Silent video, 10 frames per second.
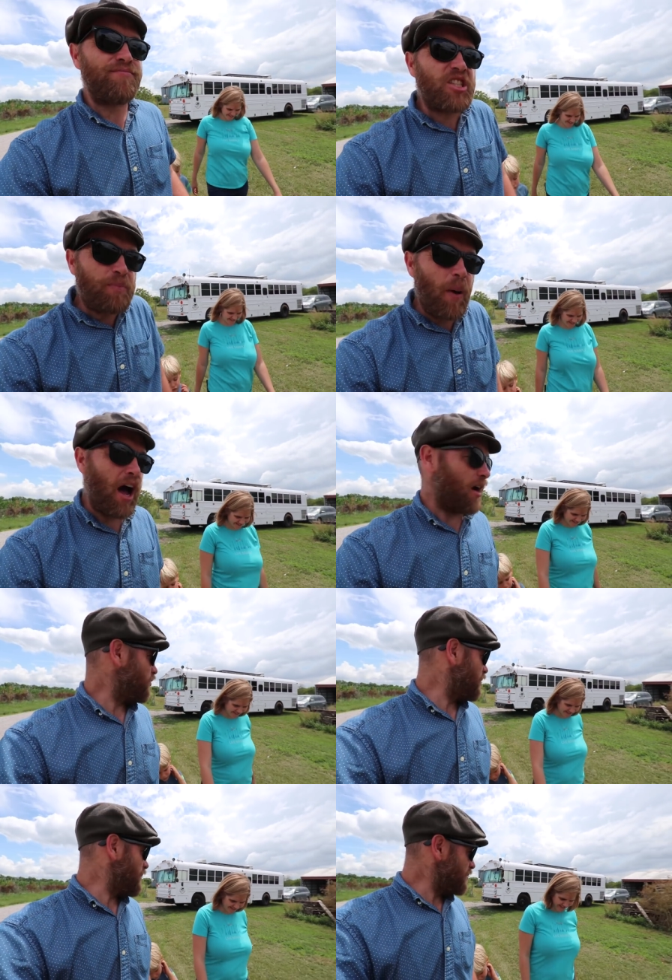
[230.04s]
spot
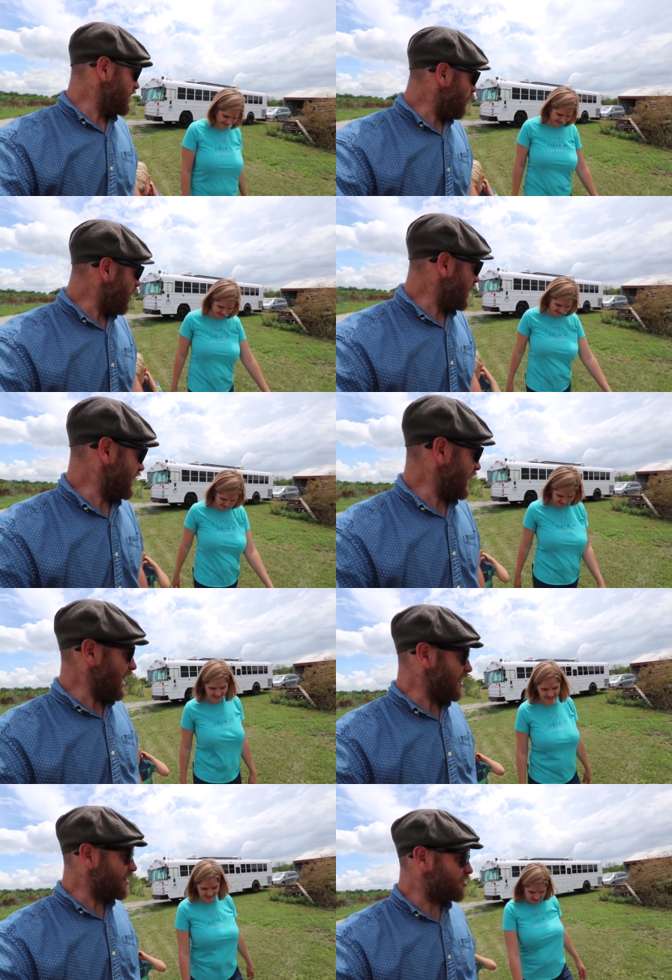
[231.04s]
where maybe they wanna get
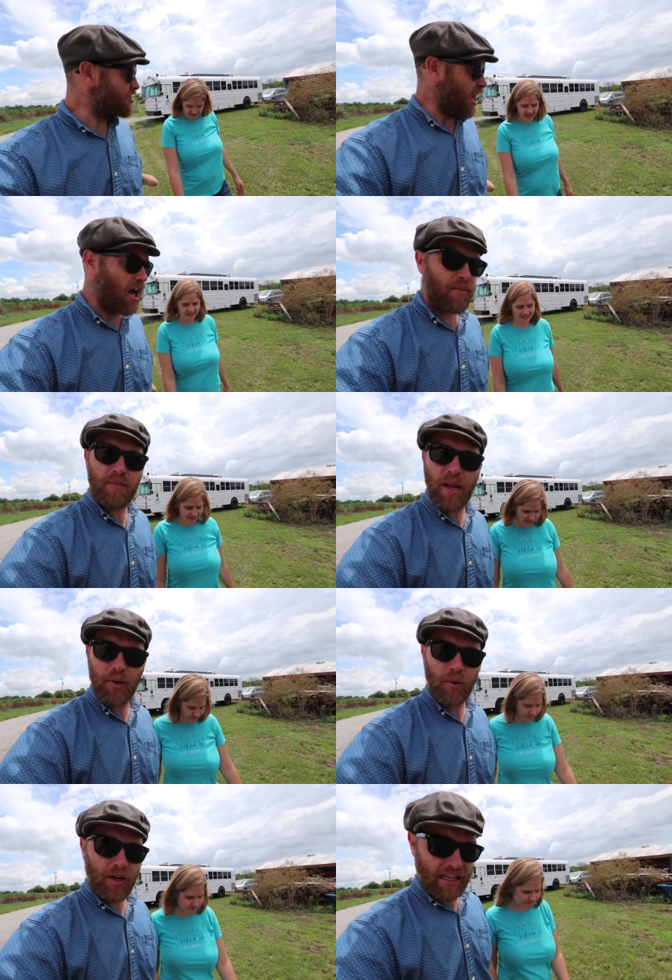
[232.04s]
out of their job and
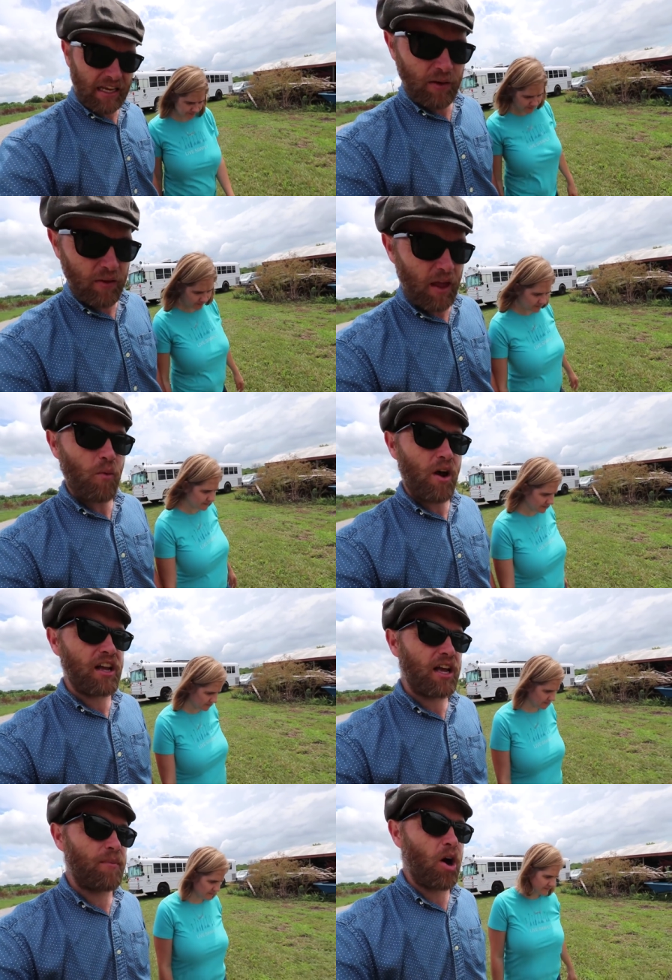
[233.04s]
maybe wanna, they, they
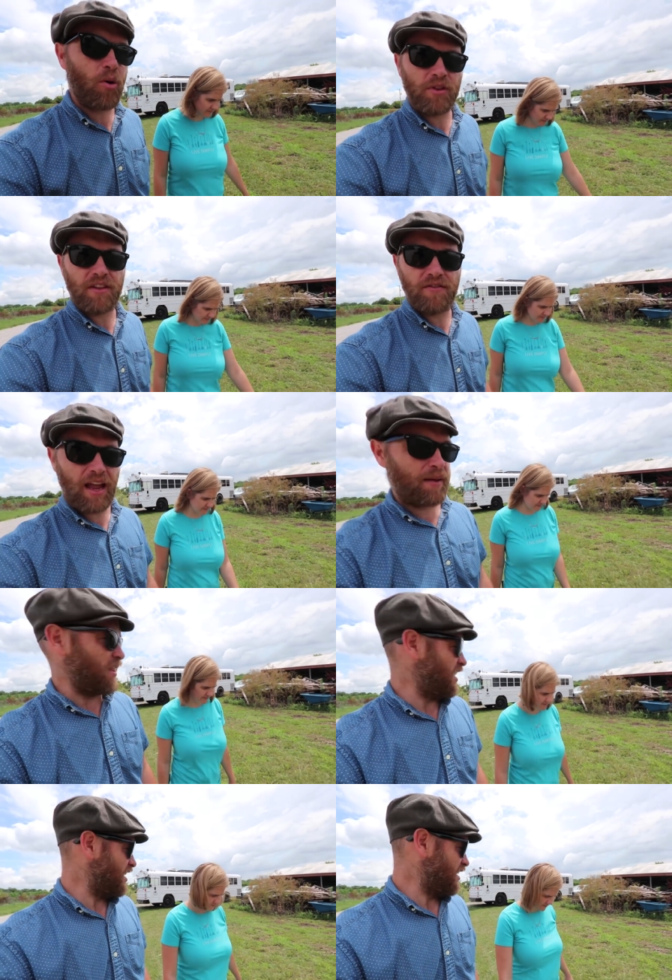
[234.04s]
wanna come home with the
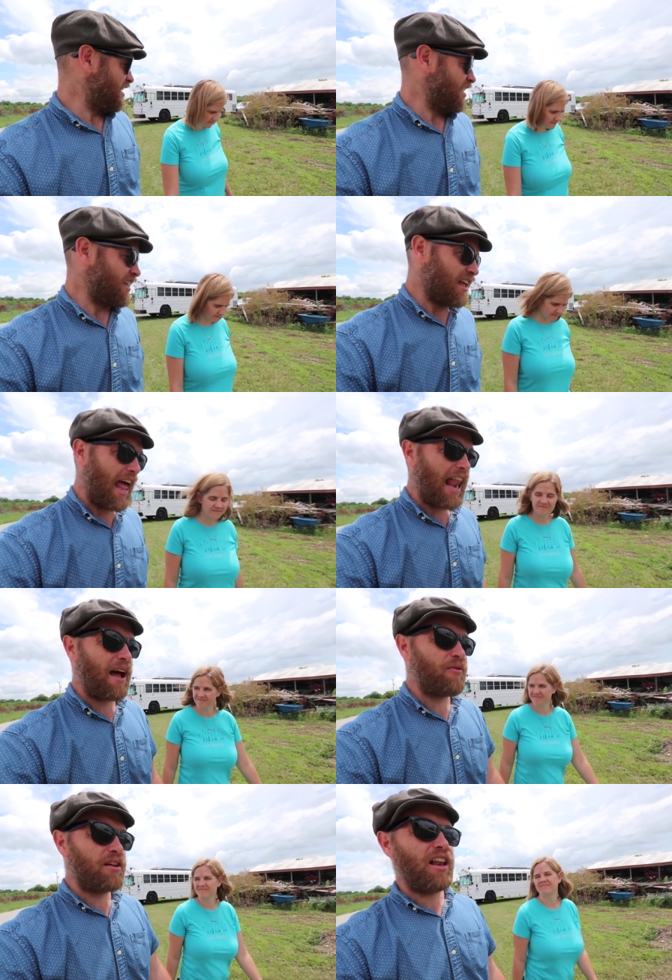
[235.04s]
family. And
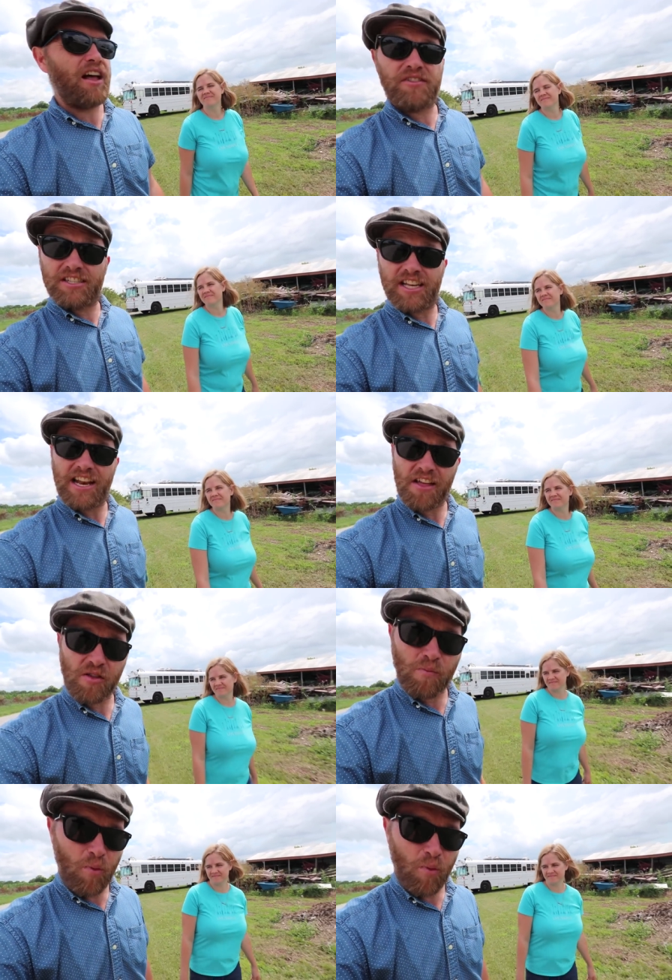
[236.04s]
I would love to see nothing